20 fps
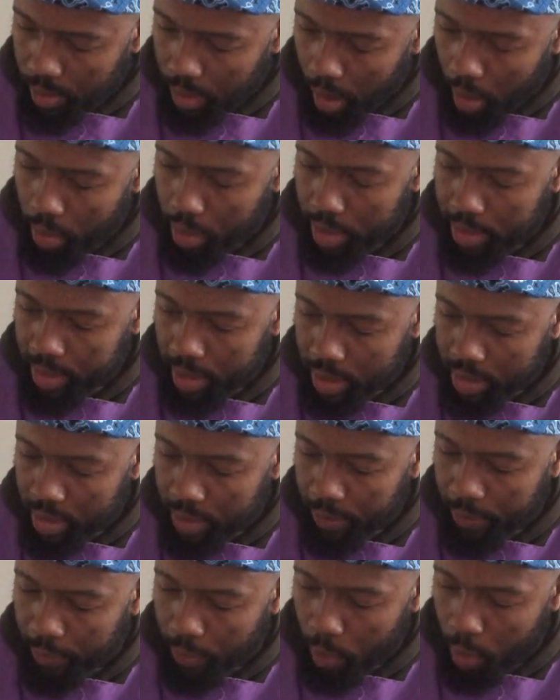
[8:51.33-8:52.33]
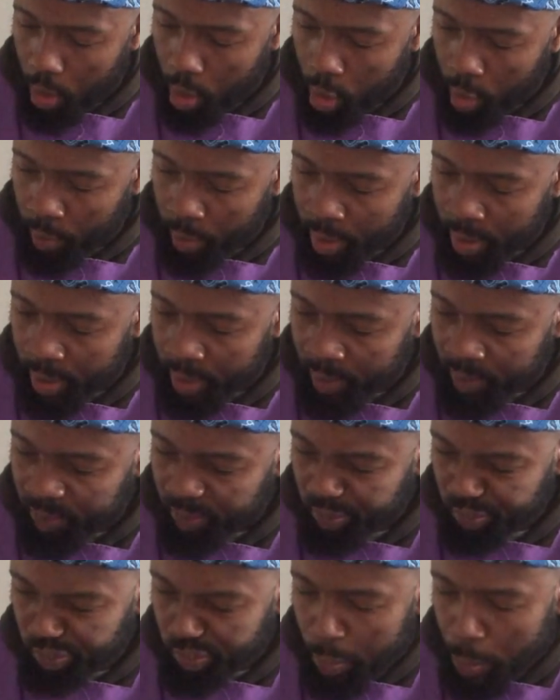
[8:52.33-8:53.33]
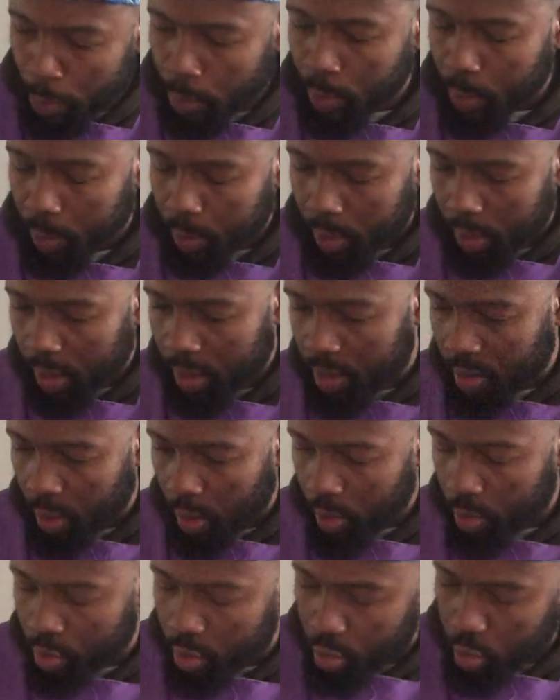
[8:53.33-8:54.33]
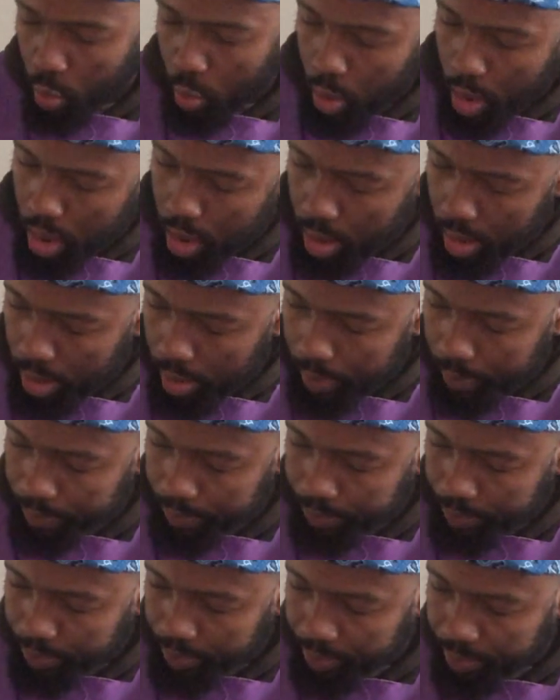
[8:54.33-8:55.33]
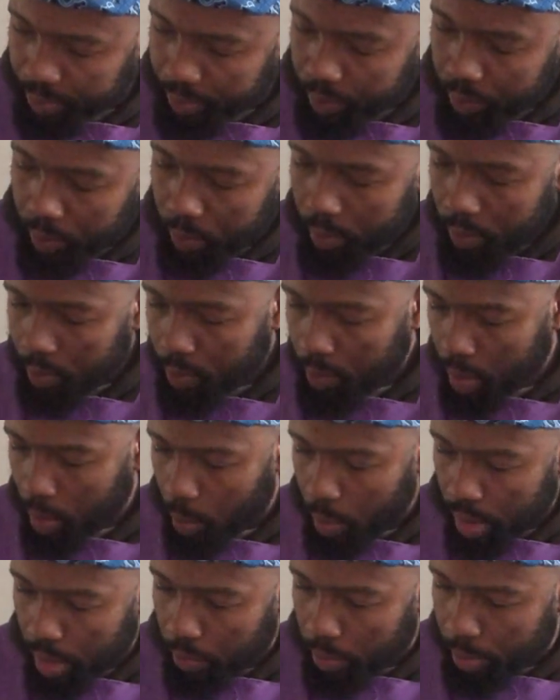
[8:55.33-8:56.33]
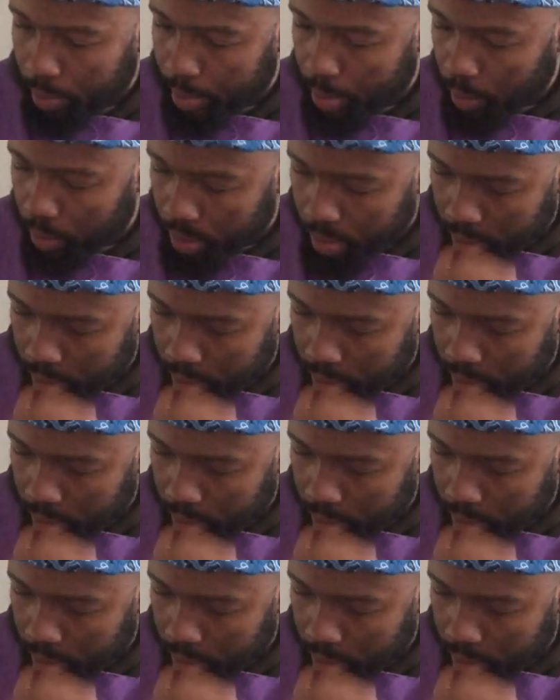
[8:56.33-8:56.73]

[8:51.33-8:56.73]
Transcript: Oh, that's actually four already. Let's go to uh when he rebuked the